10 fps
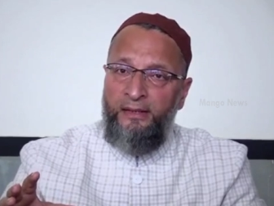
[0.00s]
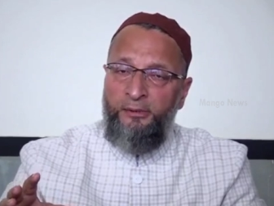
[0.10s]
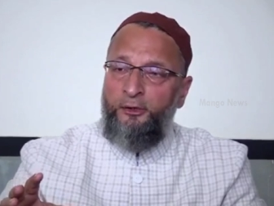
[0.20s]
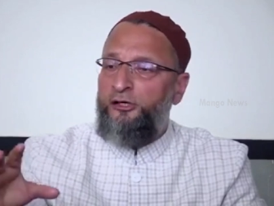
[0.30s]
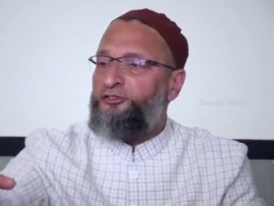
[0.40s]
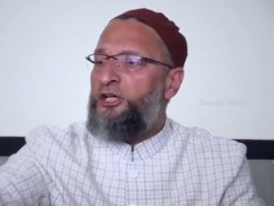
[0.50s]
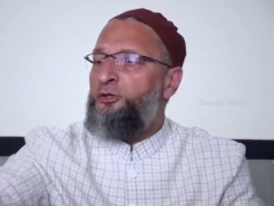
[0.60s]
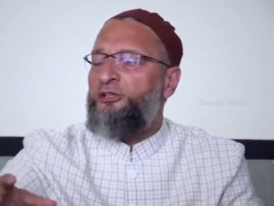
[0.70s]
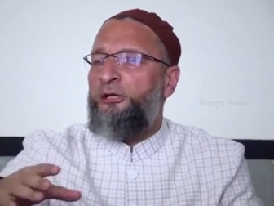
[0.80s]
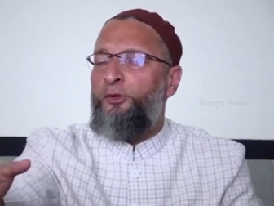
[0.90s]
because they
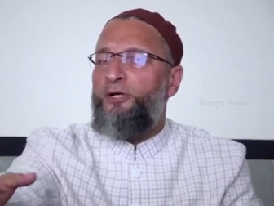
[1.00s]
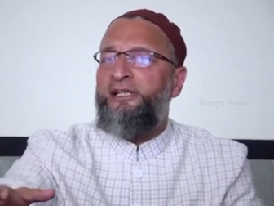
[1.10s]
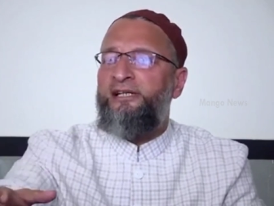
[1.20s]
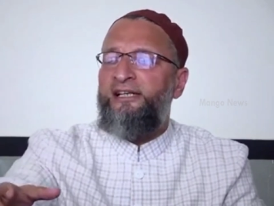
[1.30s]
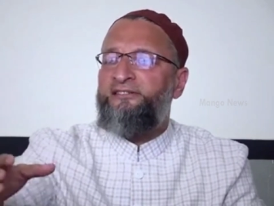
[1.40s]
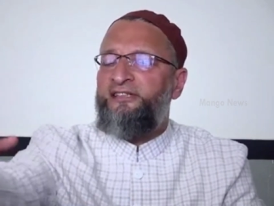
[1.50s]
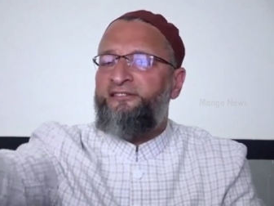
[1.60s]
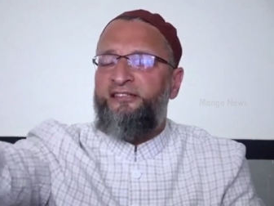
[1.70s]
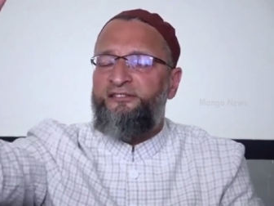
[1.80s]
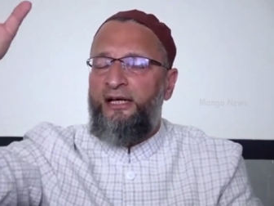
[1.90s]
know that politically
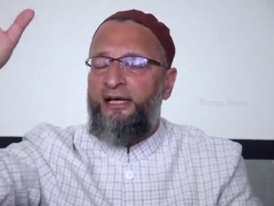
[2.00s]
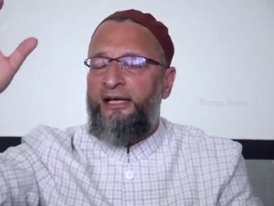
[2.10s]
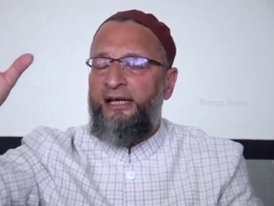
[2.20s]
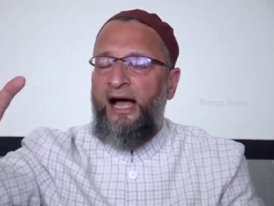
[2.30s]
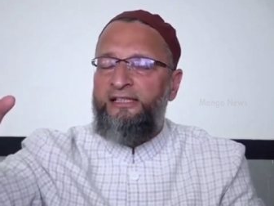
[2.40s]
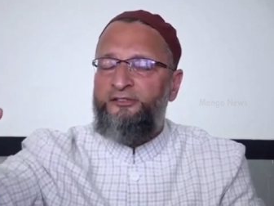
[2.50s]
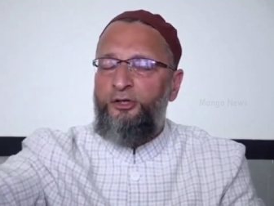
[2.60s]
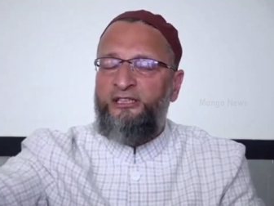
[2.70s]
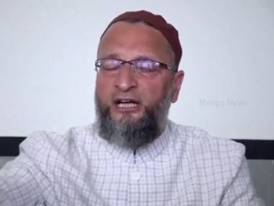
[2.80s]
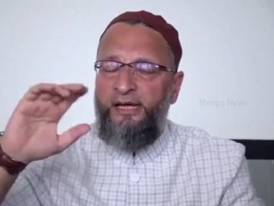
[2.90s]
success is
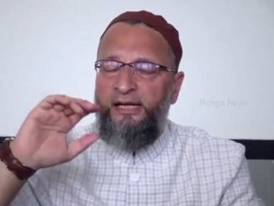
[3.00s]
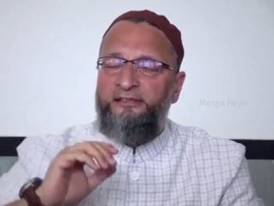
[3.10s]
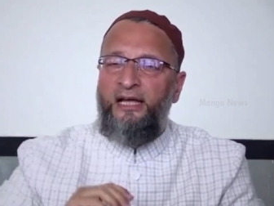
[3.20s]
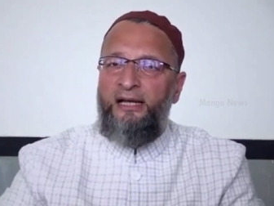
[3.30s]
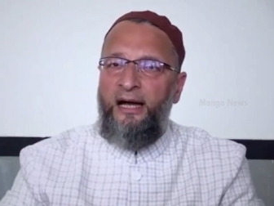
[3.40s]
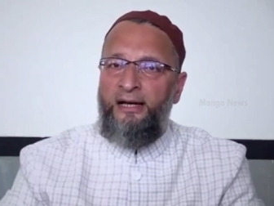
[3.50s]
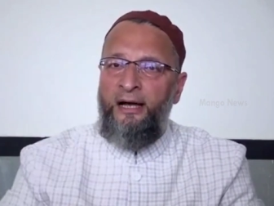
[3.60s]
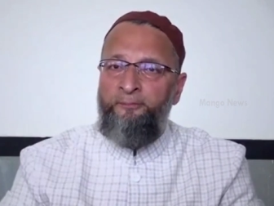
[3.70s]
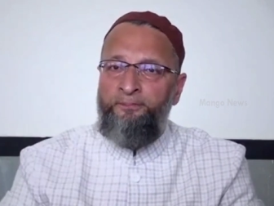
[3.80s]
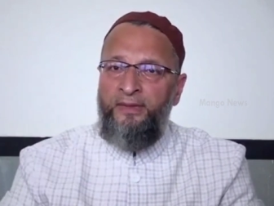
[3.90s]
not coming in
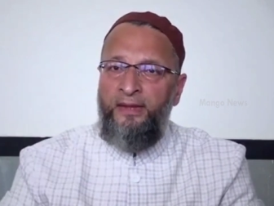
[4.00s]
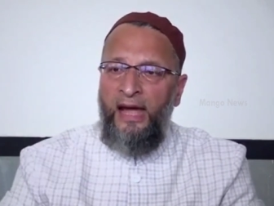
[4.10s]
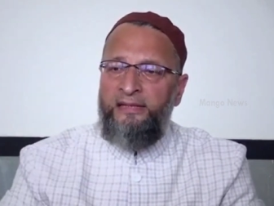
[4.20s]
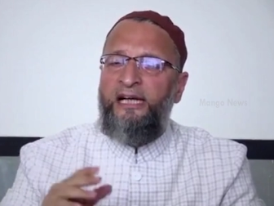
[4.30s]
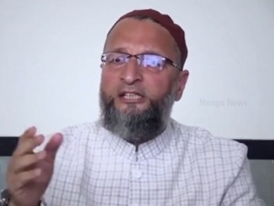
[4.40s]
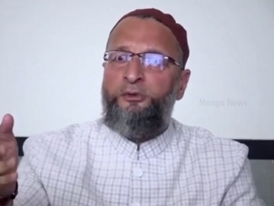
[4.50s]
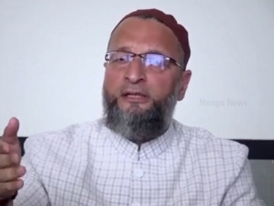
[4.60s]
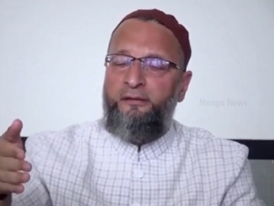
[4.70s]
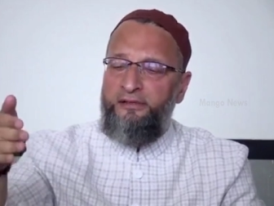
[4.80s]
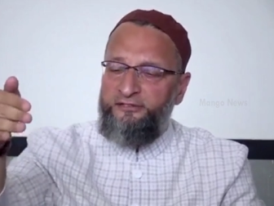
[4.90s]
Telangana, and that is why
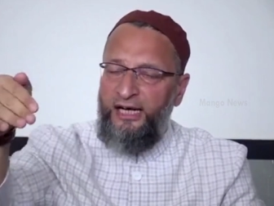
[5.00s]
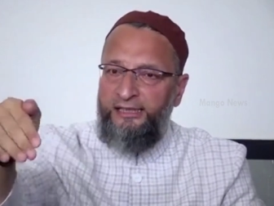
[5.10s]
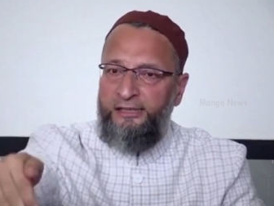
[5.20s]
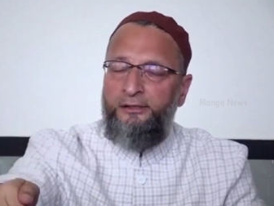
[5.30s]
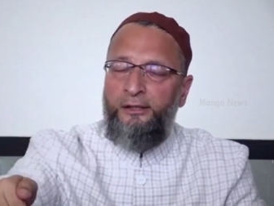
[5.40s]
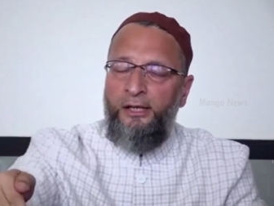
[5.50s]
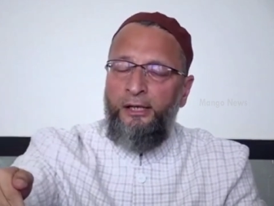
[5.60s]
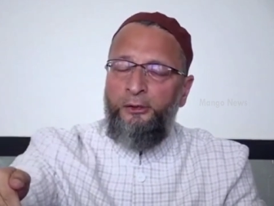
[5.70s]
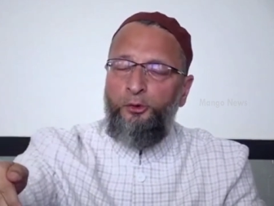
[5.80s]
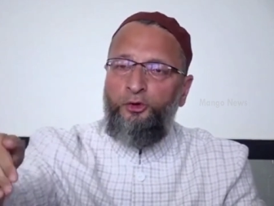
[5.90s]
they have decided
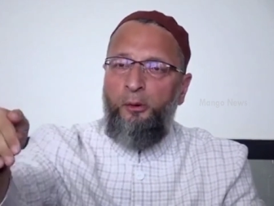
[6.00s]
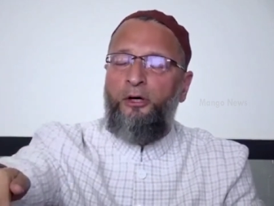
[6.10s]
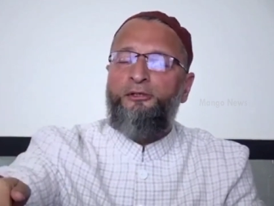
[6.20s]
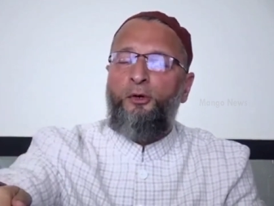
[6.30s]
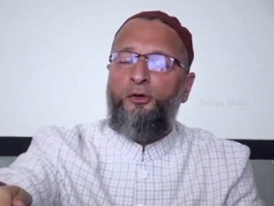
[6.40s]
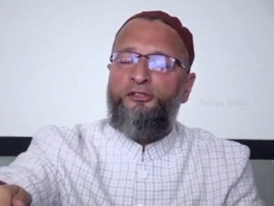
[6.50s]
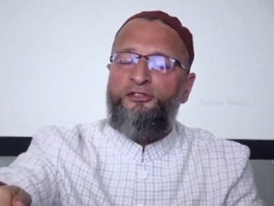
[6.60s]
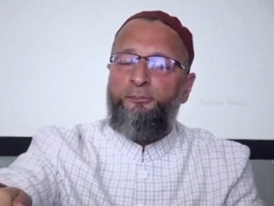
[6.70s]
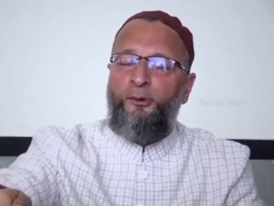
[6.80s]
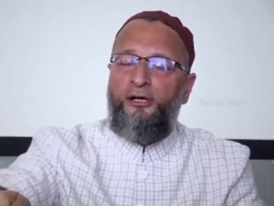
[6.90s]
to come on their
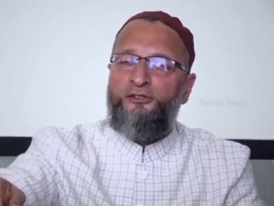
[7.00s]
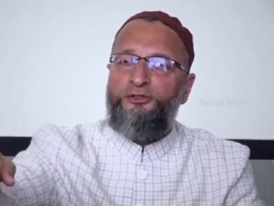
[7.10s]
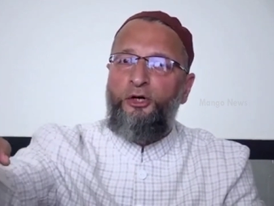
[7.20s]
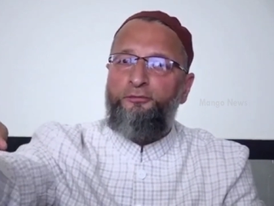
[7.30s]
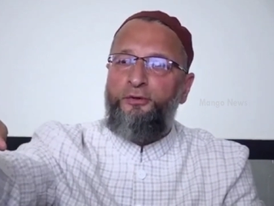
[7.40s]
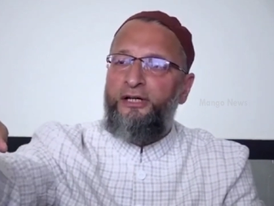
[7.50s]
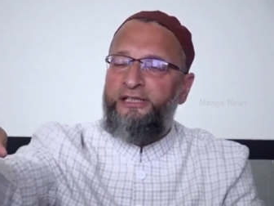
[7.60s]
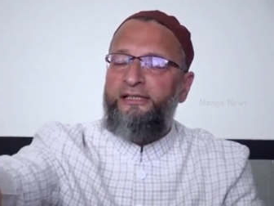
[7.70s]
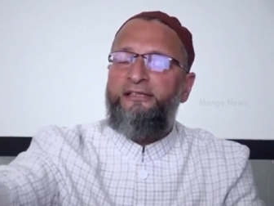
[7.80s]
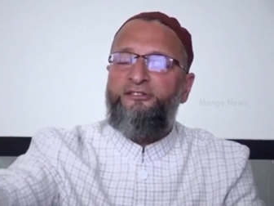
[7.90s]
original policy of
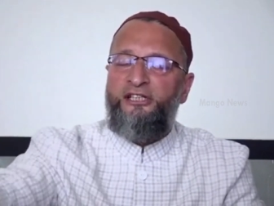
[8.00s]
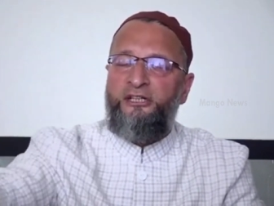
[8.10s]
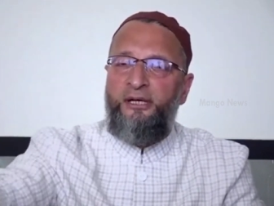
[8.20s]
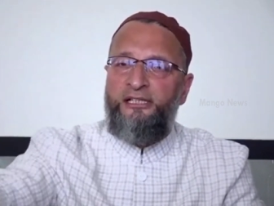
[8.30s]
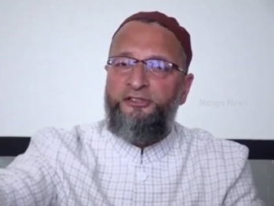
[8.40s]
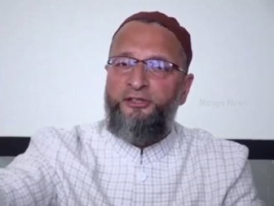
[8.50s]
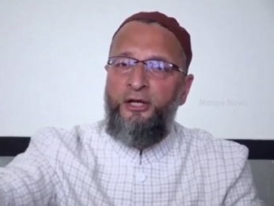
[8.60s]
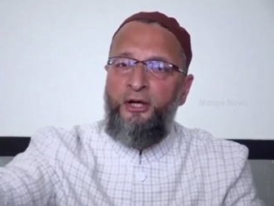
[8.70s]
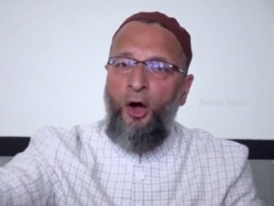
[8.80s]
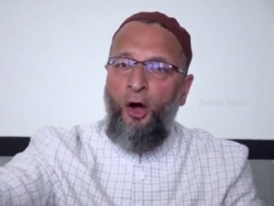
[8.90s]
hurting the sentiments,
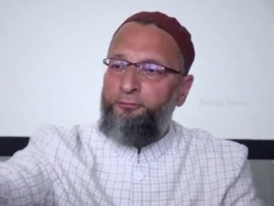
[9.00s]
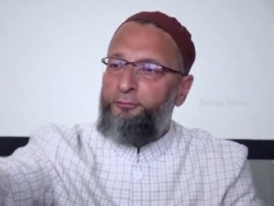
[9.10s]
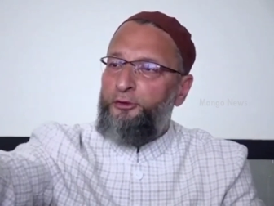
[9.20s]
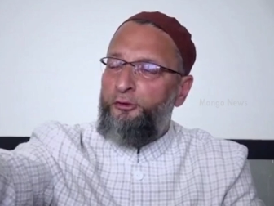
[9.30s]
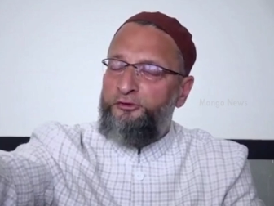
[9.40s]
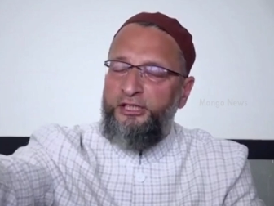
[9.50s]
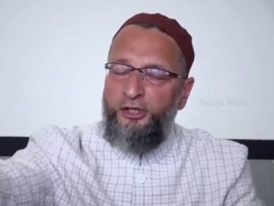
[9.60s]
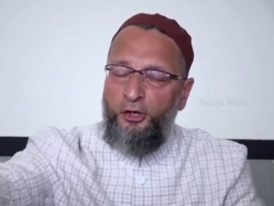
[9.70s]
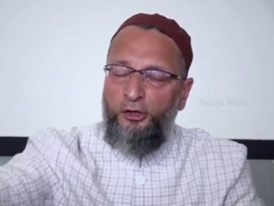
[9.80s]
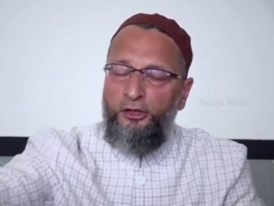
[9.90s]
of using
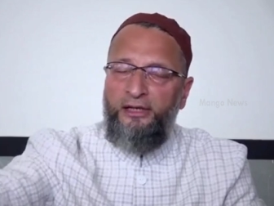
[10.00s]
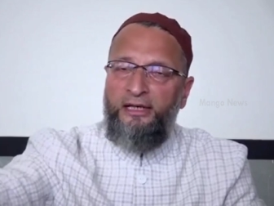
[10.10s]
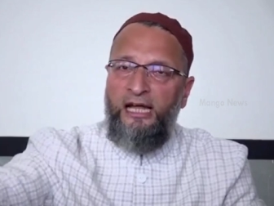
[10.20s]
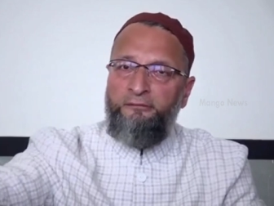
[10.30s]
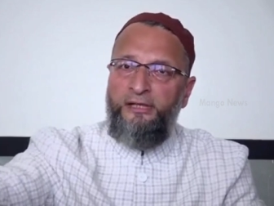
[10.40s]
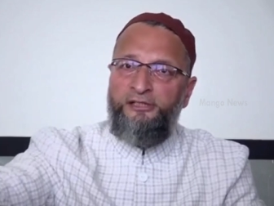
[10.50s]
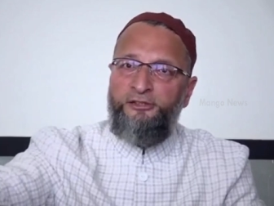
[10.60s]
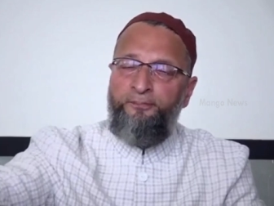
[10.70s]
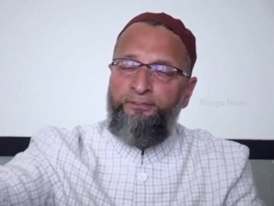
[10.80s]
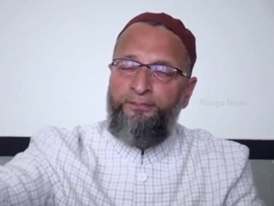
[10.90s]
derogatory language